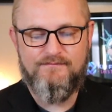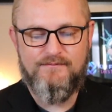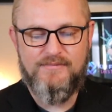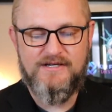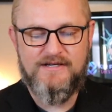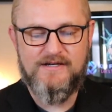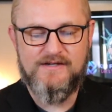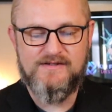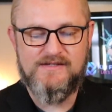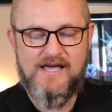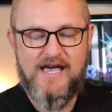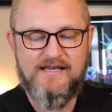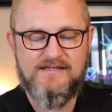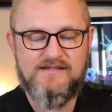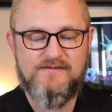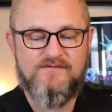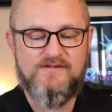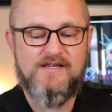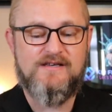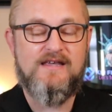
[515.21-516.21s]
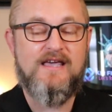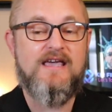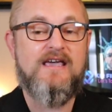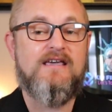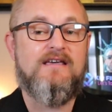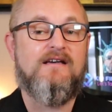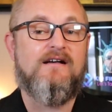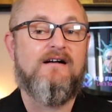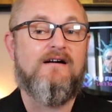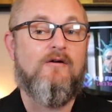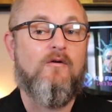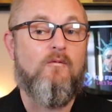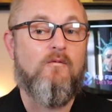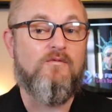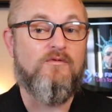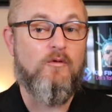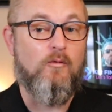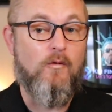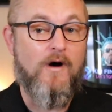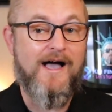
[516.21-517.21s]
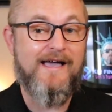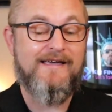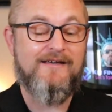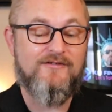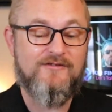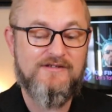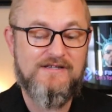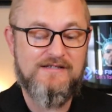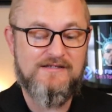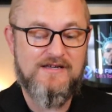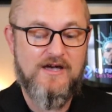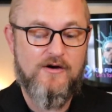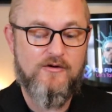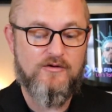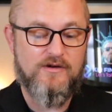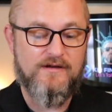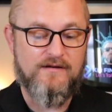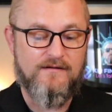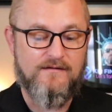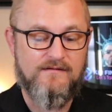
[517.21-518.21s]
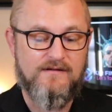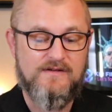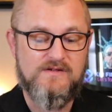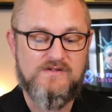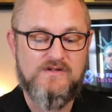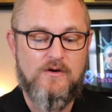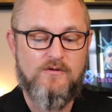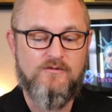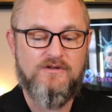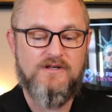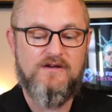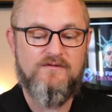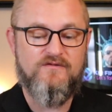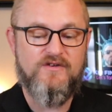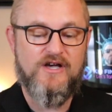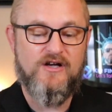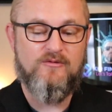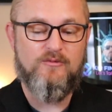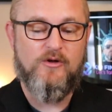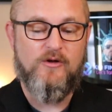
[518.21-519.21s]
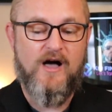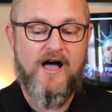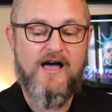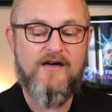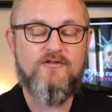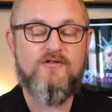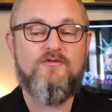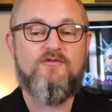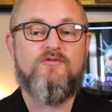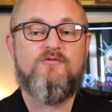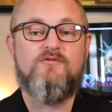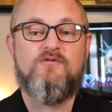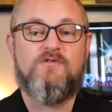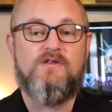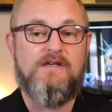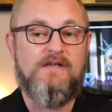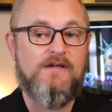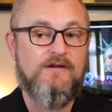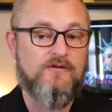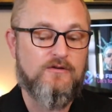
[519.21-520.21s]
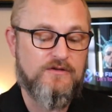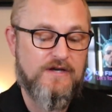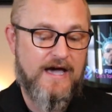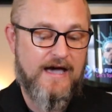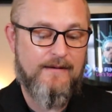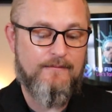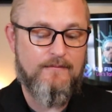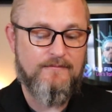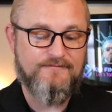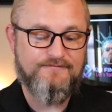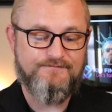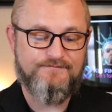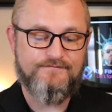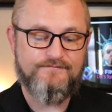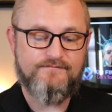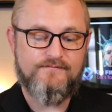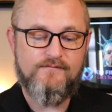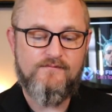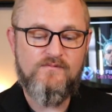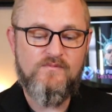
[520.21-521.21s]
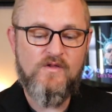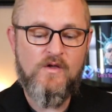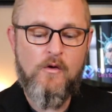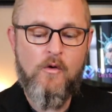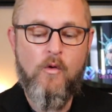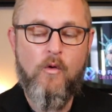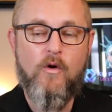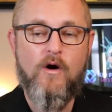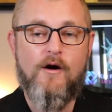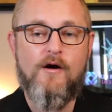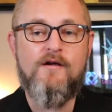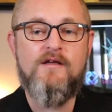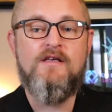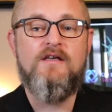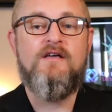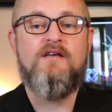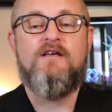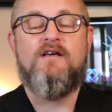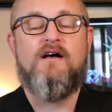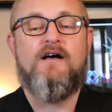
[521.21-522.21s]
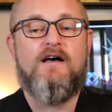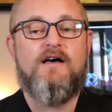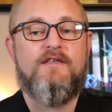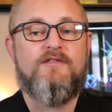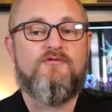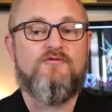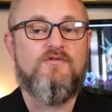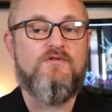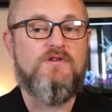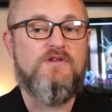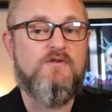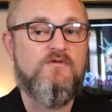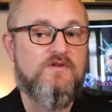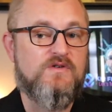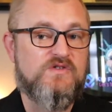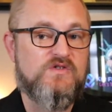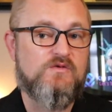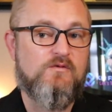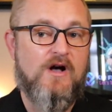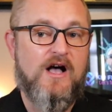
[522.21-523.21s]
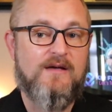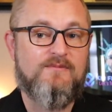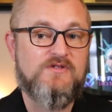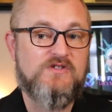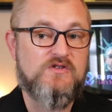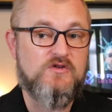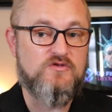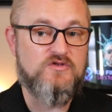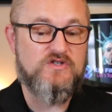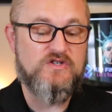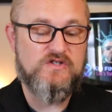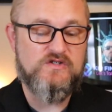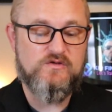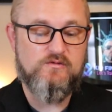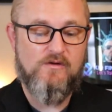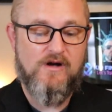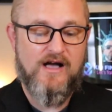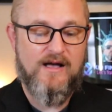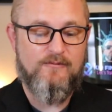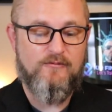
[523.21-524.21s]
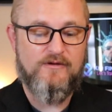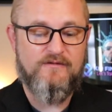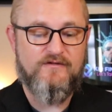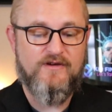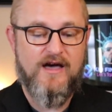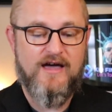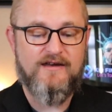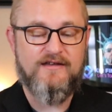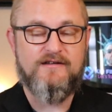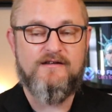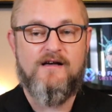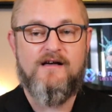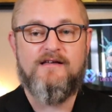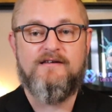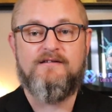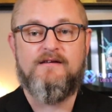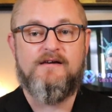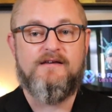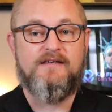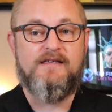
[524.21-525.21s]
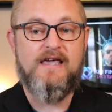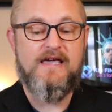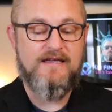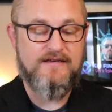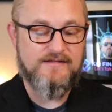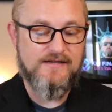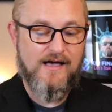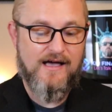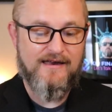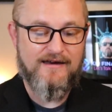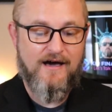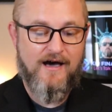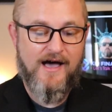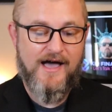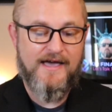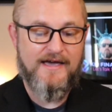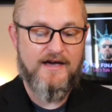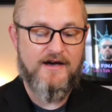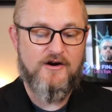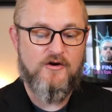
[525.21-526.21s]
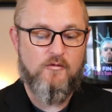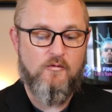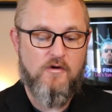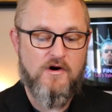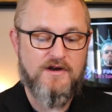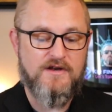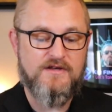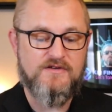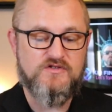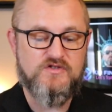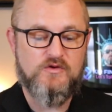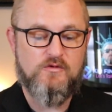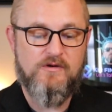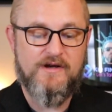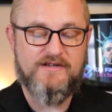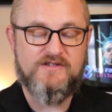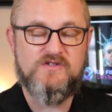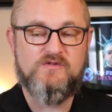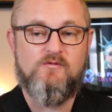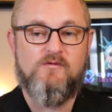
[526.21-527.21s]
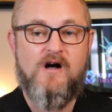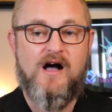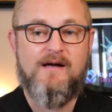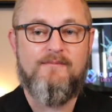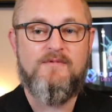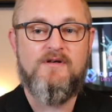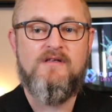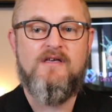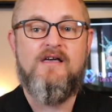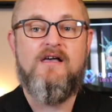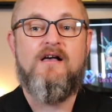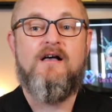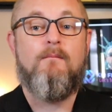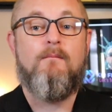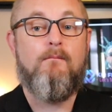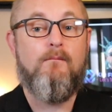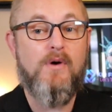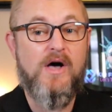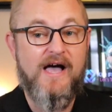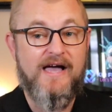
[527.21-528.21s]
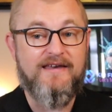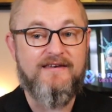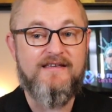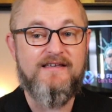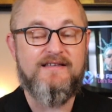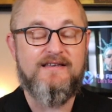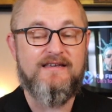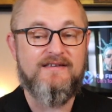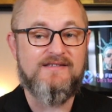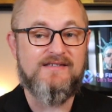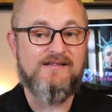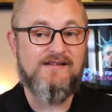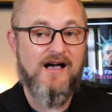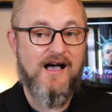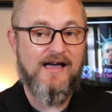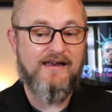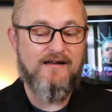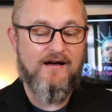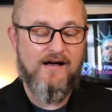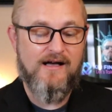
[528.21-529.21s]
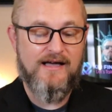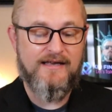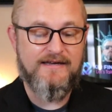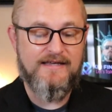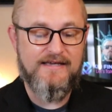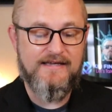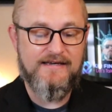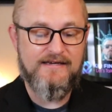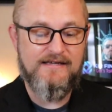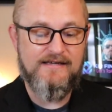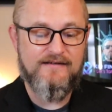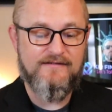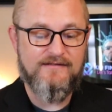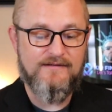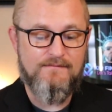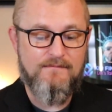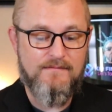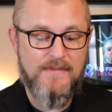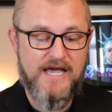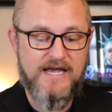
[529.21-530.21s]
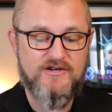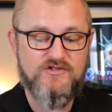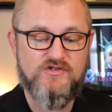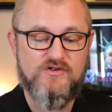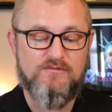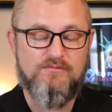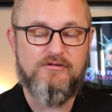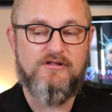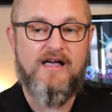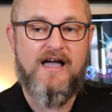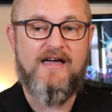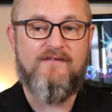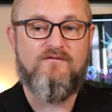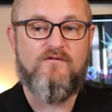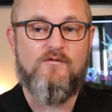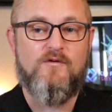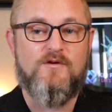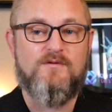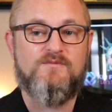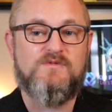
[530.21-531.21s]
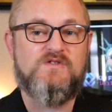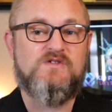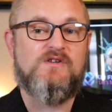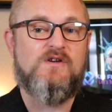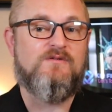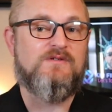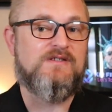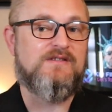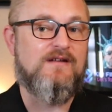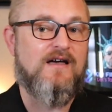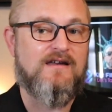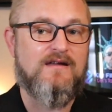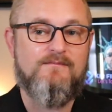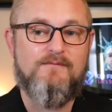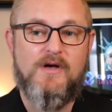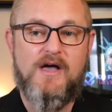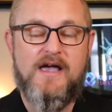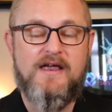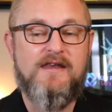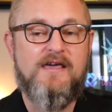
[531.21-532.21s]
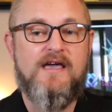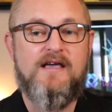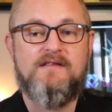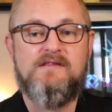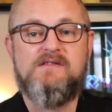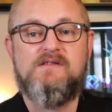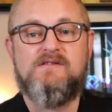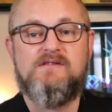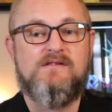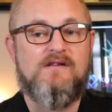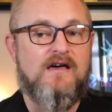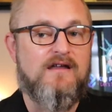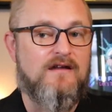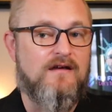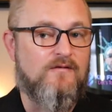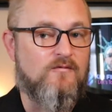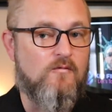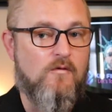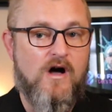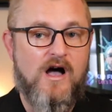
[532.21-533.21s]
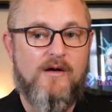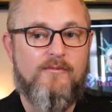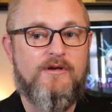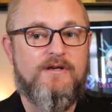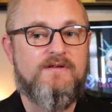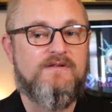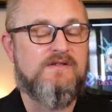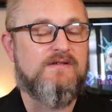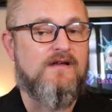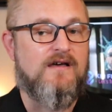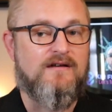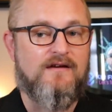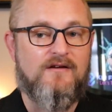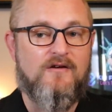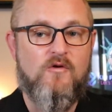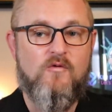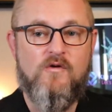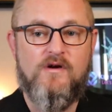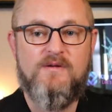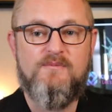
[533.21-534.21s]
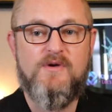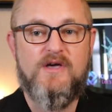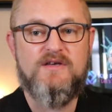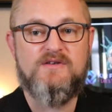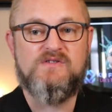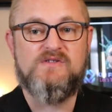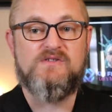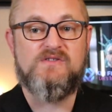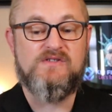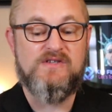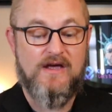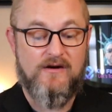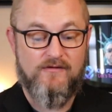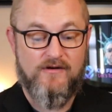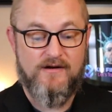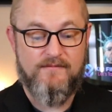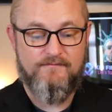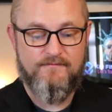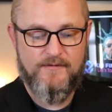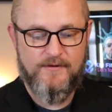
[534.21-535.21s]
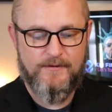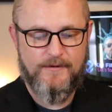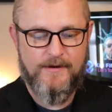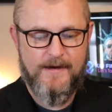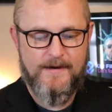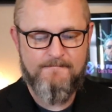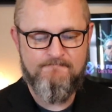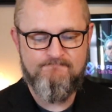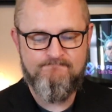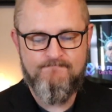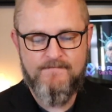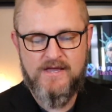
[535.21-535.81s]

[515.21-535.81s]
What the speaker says: Because as of today, the YLD token is only available either through the Yield app or through Uniswap, SushiSwap. We've got it on Gate.io, 1inch QuickSwap, but it is not on any of the major platforms. So it's not on Binance, it's not on Huobi, it's not on Coinbase, etc. Okay.